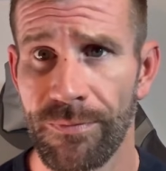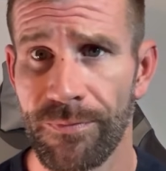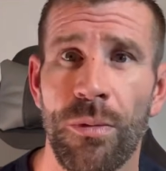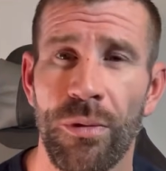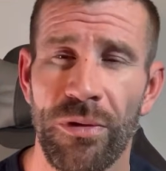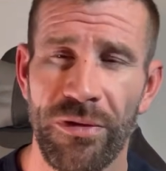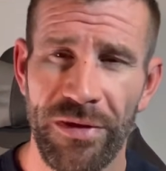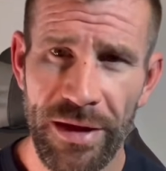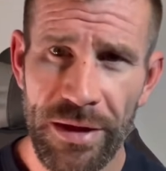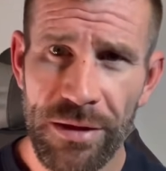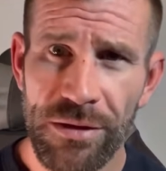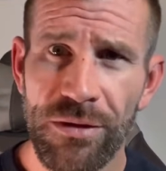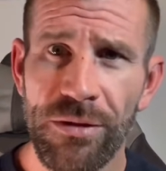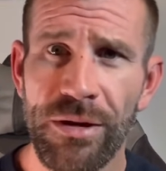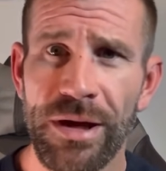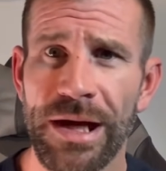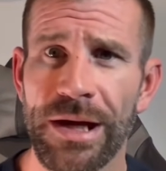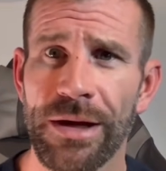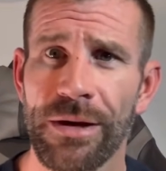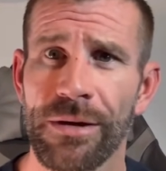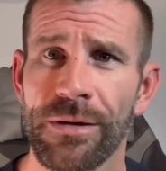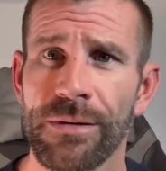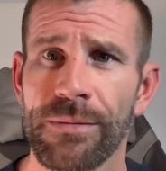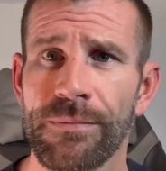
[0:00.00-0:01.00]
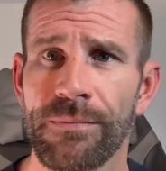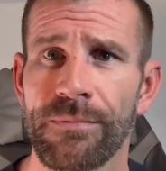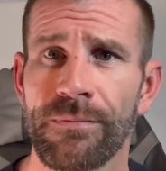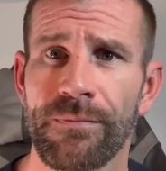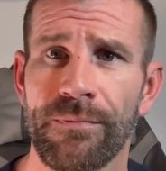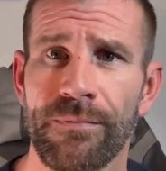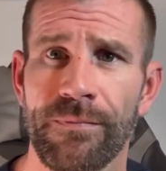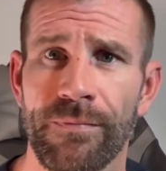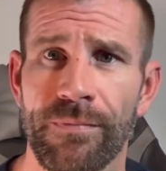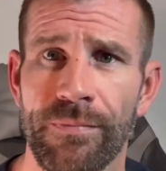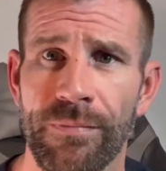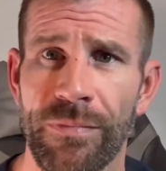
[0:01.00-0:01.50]
Well, then you hear
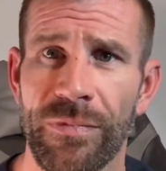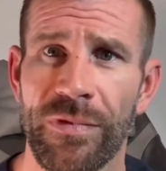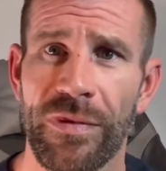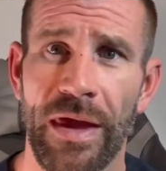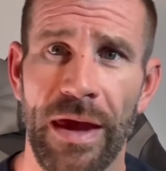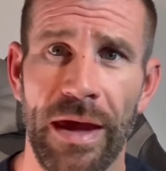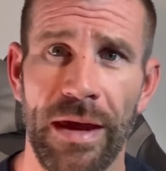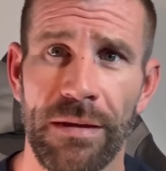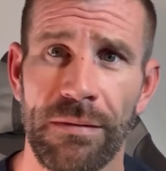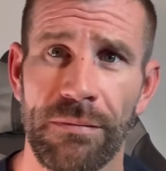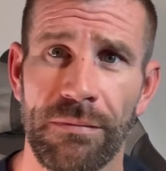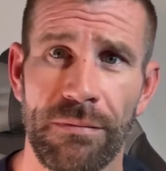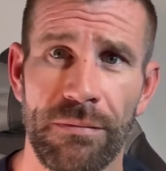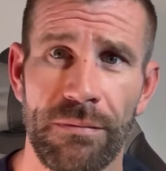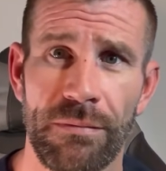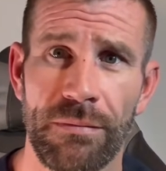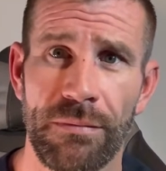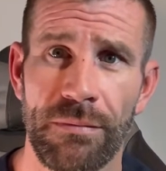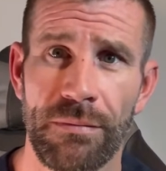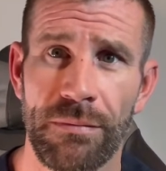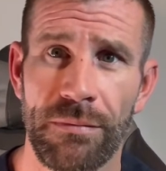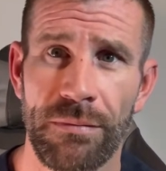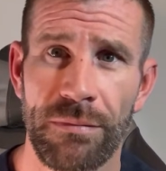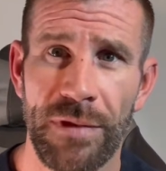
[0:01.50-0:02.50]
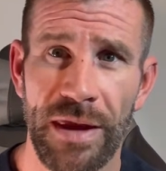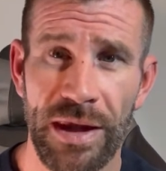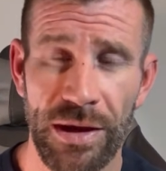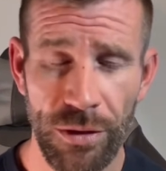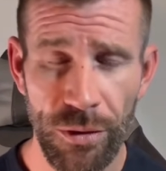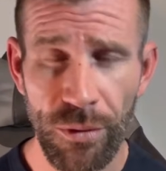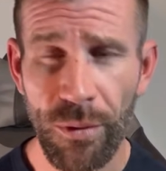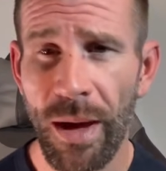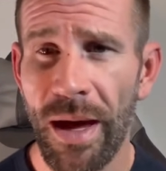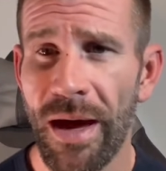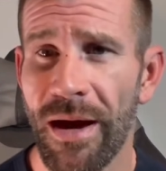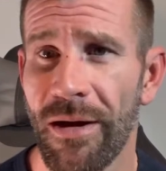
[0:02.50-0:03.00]
that they
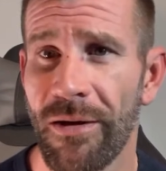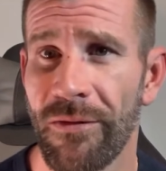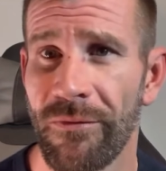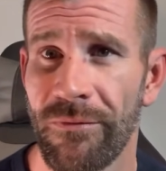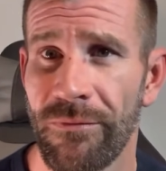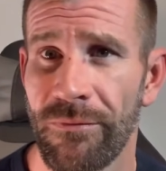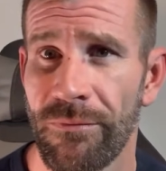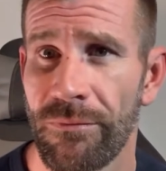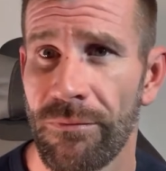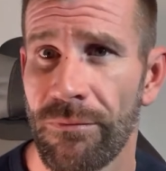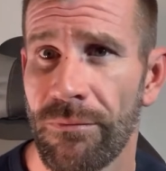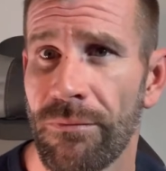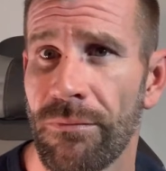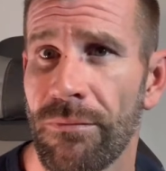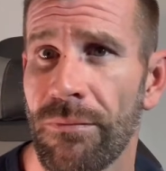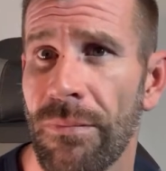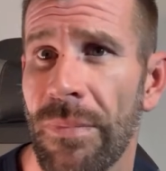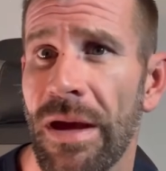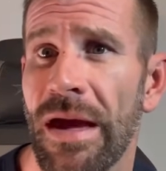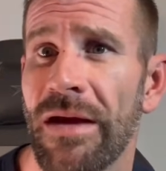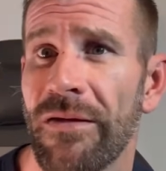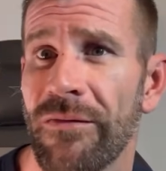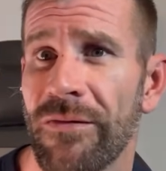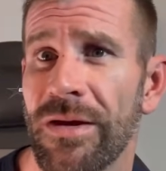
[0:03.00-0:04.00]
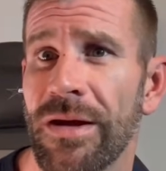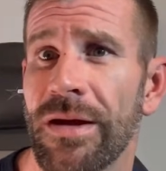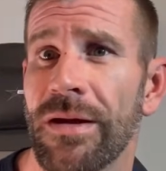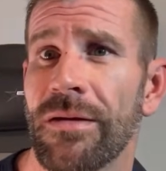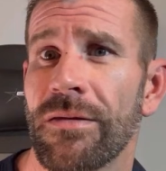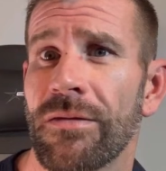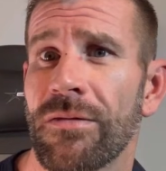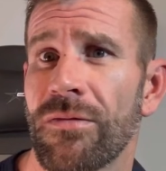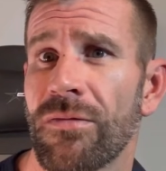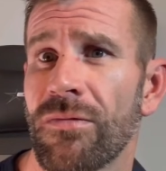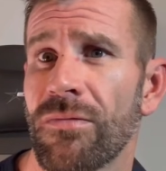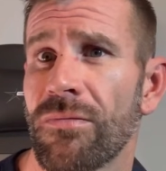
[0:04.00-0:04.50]
do have
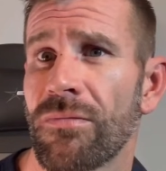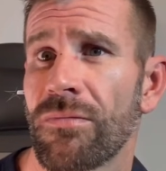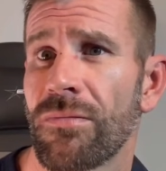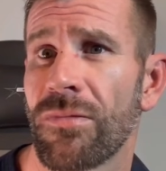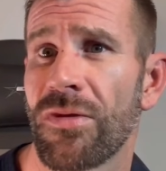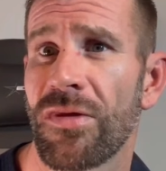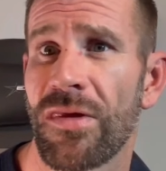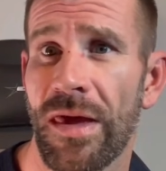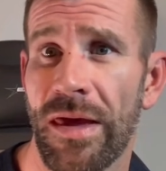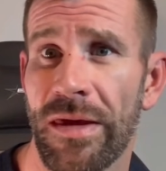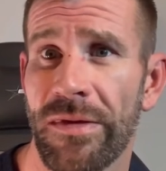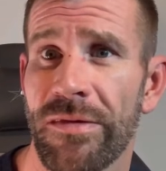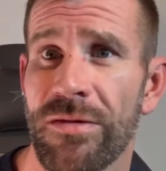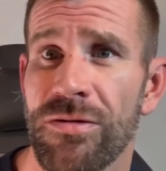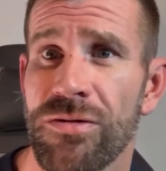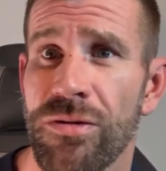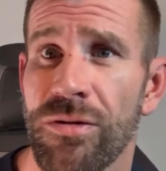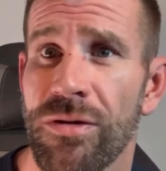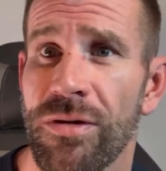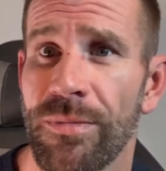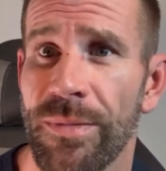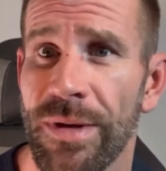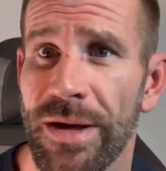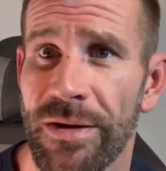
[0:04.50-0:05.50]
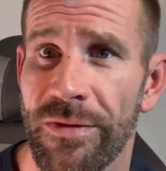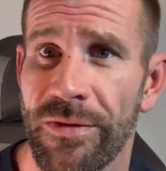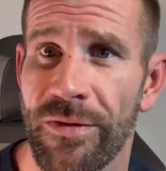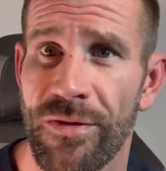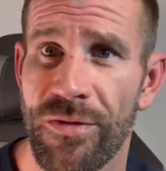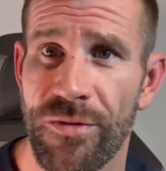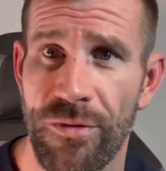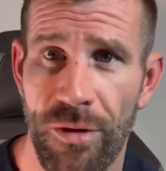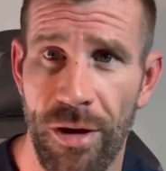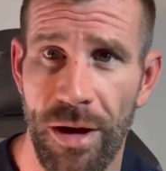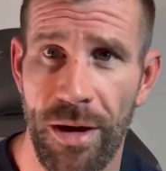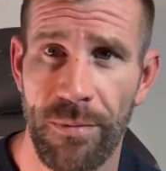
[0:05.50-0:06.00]
evidence saying that you committed
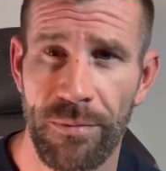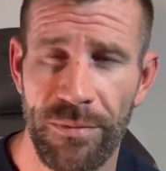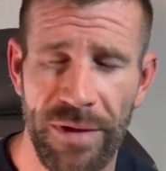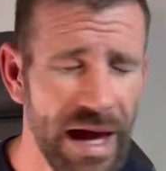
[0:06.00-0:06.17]
this crime.